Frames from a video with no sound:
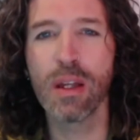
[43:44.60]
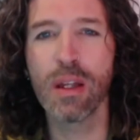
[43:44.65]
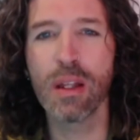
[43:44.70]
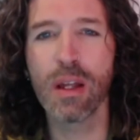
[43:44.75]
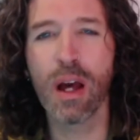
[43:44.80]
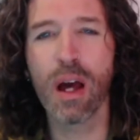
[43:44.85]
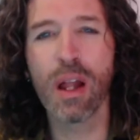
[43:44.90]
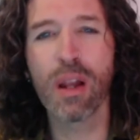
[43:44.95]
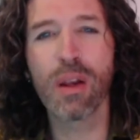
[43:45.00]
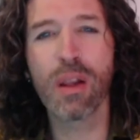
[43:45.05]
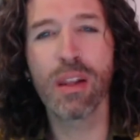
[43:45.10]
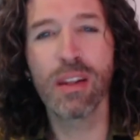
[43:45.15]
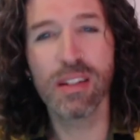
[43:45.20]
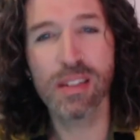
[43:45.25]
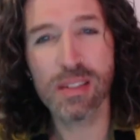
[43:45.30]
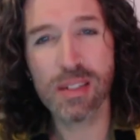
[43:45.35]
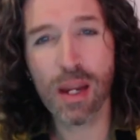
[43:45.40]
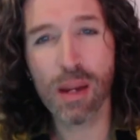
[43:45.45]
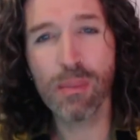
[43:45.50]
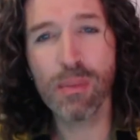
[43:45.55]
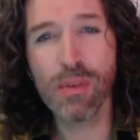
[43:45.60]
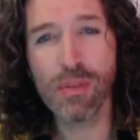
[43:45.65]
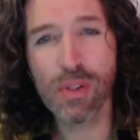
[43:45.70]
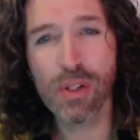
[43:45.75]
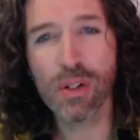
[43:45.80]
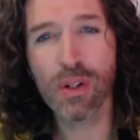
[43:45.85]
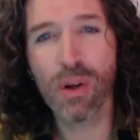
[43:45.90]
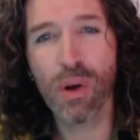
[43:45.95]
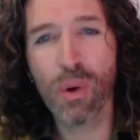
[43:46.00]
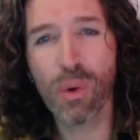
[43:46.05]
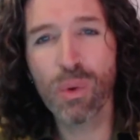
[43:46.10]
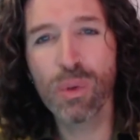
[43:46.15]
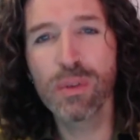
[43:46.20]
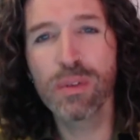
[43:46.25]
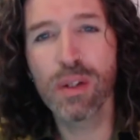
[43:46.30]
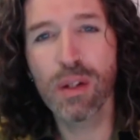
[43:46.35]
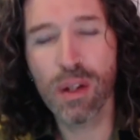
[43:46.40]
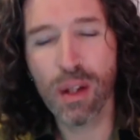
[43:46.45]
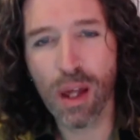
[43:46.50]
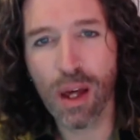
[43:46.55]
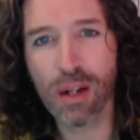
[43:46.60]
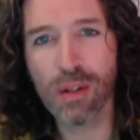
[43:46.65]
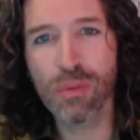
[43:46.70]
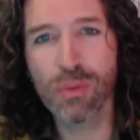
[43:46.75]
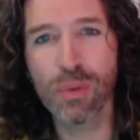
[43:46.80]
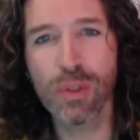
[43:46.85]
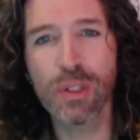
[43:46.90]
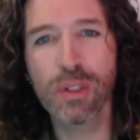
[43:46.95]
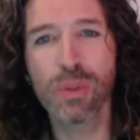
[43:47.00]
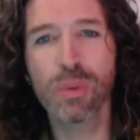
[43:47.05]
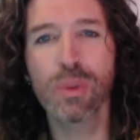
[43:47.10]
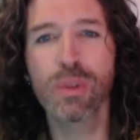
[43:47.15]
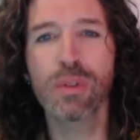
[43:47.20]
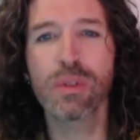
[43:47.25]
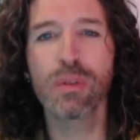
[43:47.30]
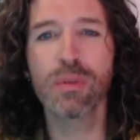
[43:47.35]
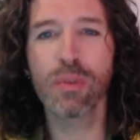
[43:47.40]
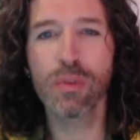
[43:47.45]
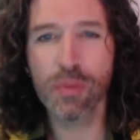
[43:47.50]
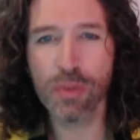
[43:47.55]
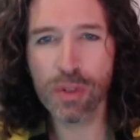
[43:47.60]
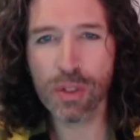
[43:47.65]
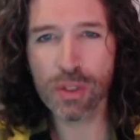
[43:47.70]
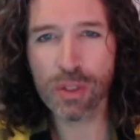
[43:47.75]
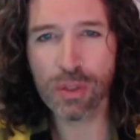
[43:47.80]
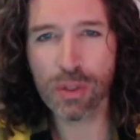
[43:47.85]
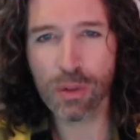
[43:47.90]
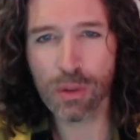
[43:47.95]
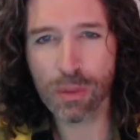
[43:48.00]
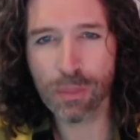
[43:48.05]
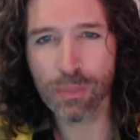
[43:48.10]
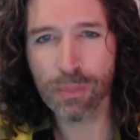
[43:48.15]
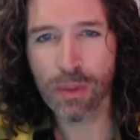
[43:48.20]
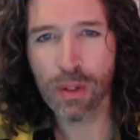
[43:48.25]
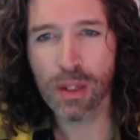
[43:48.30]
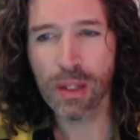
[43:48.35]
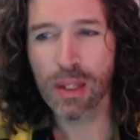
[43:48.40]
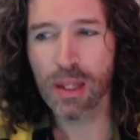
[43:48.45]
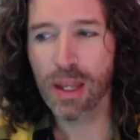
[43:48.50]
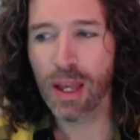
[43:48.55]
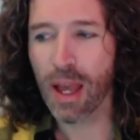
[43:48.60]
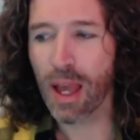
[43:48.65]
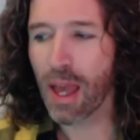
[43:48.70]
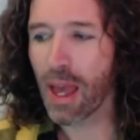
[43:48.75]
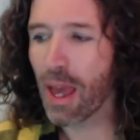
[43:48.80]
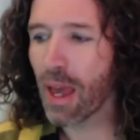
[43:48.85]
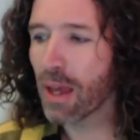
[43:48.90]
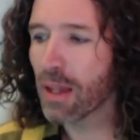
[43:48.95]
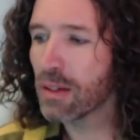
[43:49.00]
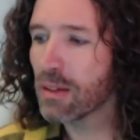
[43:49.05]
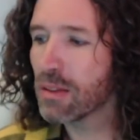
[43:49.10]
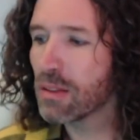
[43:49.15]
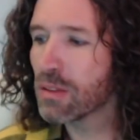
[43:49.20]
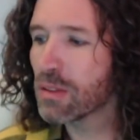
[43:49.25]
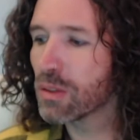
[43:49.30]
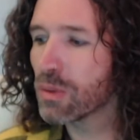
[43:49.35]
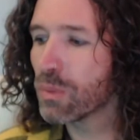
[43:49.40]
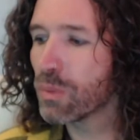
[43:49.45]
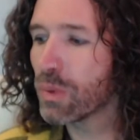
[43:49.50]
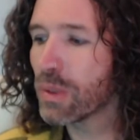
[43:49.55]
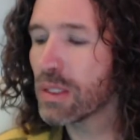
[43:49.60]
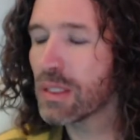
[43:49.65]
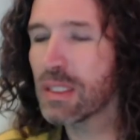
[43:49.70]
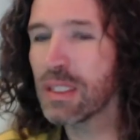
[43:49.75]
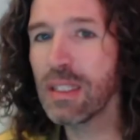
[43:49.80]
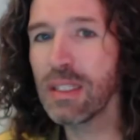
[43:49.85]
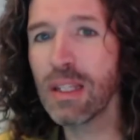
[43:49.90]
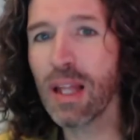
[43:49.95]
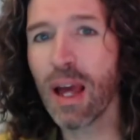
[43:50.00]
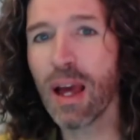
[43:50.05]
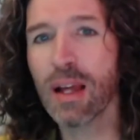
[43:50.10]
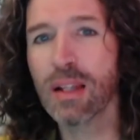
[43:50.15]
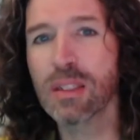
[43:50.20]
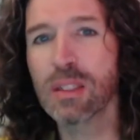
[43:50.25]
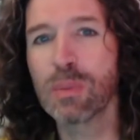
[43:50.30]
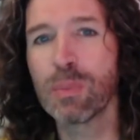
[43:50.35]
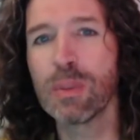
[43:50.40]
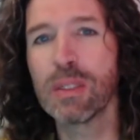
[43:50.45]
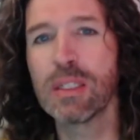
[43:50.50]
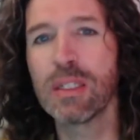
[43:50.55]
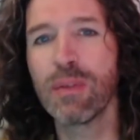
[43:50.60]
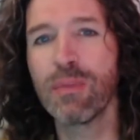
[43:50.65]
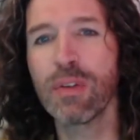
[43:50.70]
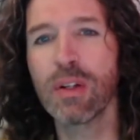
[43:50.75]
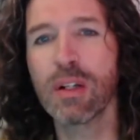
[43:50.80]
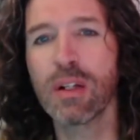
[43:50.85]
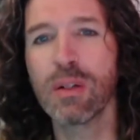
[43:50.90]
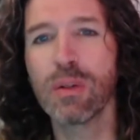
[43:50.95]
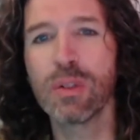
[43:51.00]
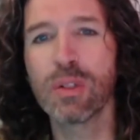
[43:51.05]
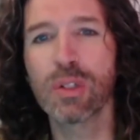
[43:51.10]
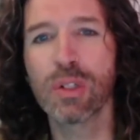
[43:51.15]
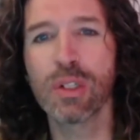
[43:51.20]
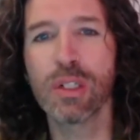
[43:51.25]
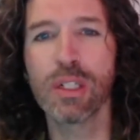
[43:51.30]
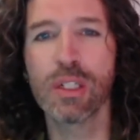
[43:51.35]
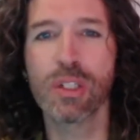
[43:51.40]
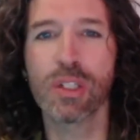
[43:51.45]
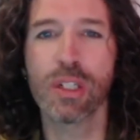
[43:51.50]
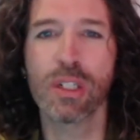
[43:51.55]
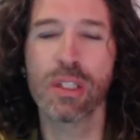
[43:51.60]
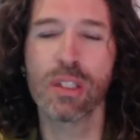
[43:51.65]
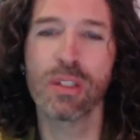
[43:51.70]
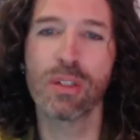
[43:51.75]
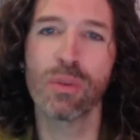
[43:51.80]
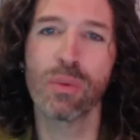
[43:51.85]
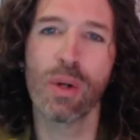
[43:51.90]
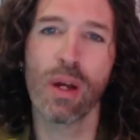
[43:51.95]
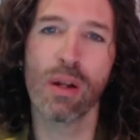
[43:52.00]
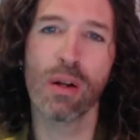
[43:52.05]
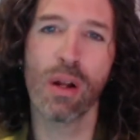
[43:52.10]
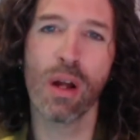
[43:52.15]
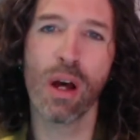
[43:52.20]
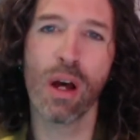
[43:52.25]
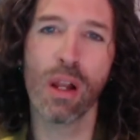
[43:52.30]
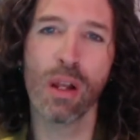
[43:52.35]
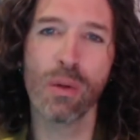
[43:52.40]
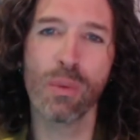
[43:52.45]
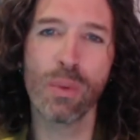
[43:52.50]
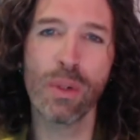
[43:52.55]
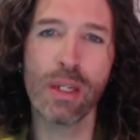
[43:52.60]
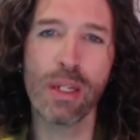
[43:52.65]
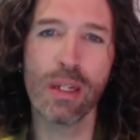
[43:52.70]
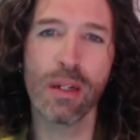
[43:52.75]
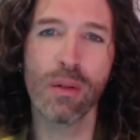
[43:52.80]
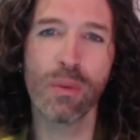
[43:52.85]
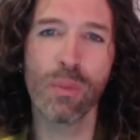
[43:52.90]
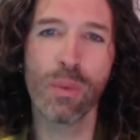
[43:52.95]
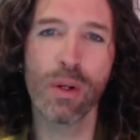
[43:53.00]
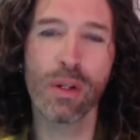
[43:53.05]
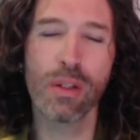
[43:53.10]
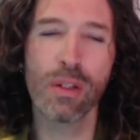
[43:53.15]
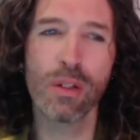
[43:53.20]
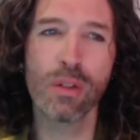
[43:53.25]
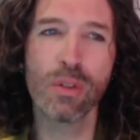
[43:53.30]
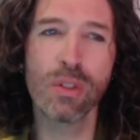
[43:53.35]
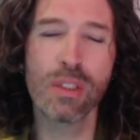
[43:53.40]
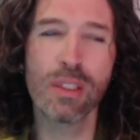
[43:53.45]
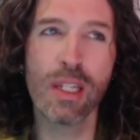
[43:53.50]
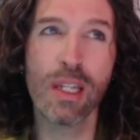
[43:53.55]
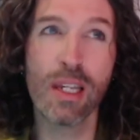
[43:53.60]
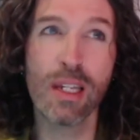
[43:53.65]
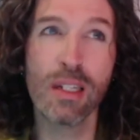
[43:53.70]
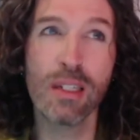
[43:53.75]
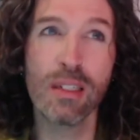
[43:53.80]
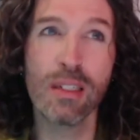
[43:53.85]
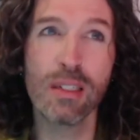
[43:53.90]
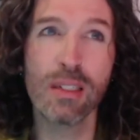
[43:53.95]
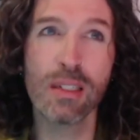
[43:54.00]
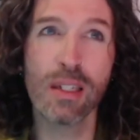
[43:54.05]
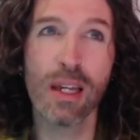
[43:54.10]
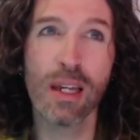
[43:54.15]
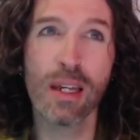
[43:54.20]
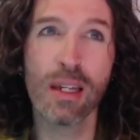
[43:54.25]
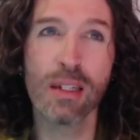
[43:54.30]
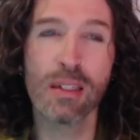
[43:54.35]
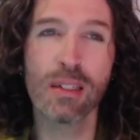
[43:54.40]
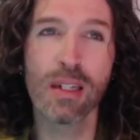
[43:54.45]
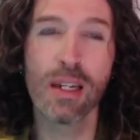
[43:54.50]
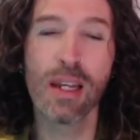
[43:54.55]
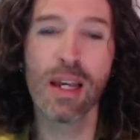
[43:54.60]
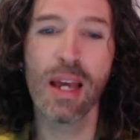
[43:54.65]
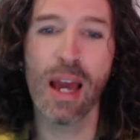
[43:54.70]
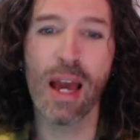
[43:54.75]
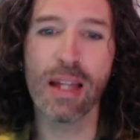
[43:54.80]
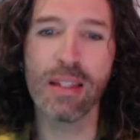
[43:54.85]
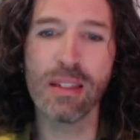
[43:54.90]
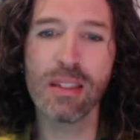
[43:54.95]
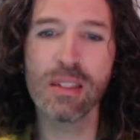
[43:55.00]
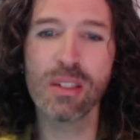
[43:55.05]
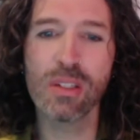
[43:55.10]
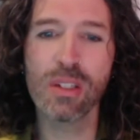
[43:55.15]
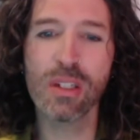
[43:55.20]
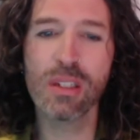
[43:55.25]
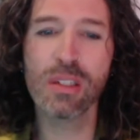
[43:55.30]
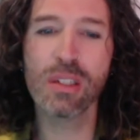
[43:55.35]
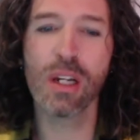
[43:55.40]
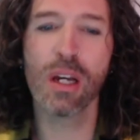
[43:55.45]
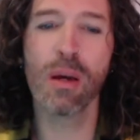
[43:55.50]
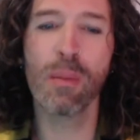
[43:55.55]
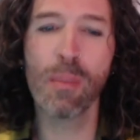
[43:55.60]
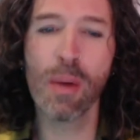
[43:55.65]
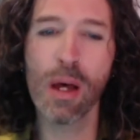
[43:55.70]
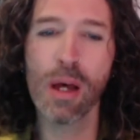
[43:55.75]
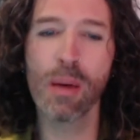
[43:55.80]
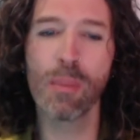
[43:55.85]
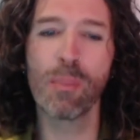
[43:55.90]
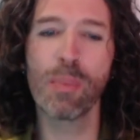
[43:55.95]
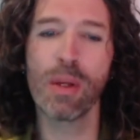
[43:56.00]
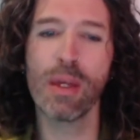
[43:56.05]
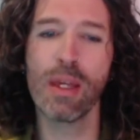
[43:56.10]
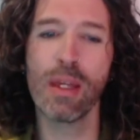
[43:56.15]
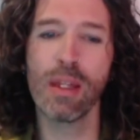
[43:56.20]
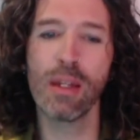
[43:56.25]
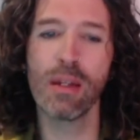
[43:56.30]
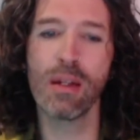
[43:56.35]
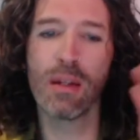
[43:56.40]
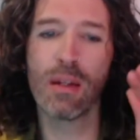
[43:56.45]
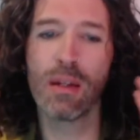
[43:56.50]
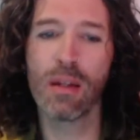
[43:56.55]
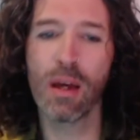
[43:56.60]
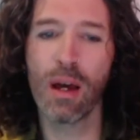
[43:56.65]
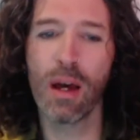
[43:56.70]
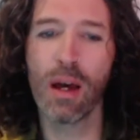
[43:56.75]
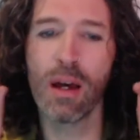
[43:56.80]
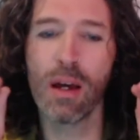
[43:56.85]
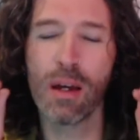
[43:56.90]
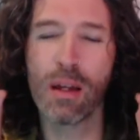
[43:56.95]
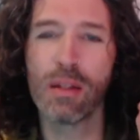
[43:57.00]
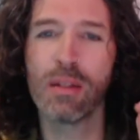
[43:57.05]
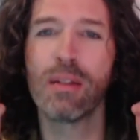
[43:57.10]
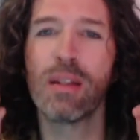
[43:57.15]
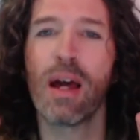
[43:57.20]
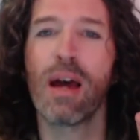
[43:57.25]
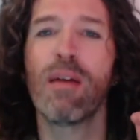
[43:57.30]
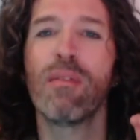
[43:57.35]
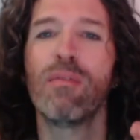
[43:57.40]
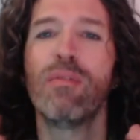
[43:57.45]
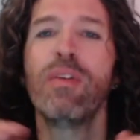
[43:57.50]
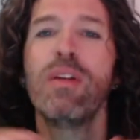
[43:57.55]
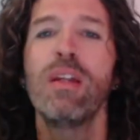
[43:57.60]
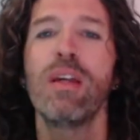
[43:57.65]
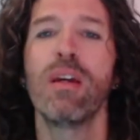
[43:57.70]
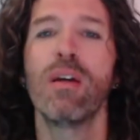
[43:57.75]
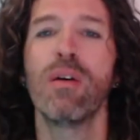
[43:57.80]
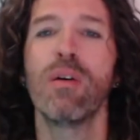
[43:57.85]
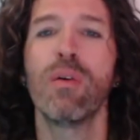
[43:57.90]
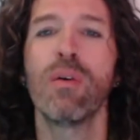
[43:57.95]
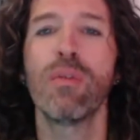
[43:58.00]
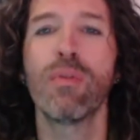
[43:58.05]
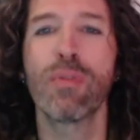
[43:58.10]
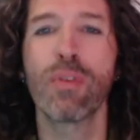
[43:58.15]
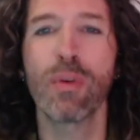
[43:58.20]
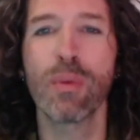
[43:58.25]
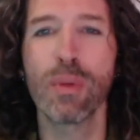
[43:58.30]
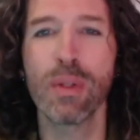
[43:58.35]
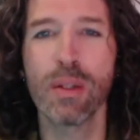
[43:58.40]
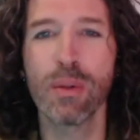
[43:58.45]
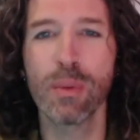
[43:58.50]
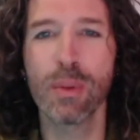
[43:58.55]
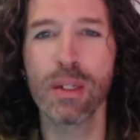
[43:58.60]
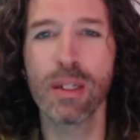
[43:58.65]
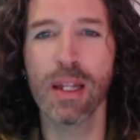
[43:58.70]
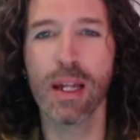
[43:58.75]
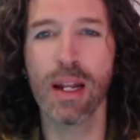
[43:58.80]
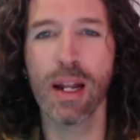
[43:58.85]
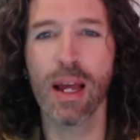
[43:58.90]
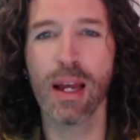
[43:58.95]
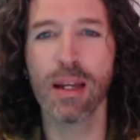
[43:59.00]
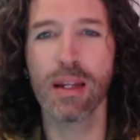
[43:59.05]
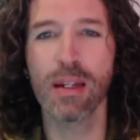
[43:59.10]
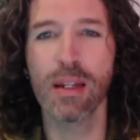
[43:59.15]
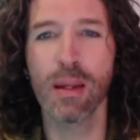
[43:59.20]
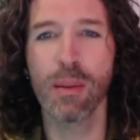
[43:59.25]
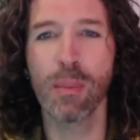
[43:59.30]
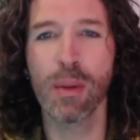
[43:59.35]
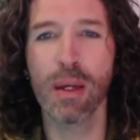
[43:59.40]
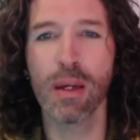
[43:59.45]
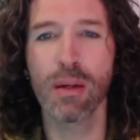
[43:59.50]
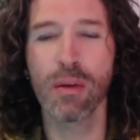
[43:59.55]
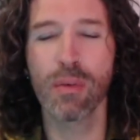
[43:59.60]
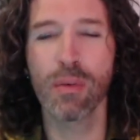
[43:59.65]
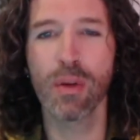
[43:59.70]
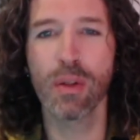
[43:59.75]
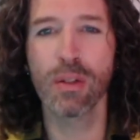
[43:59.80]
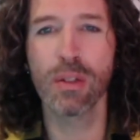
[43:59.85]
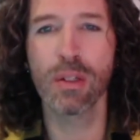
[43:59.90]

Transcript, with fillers: uh, this time of year holds a lot of rituals of reversal and we see that specifically with traditions around Halloween, where those things that, and this does come up in uh, that video from the, with that academic, uh, the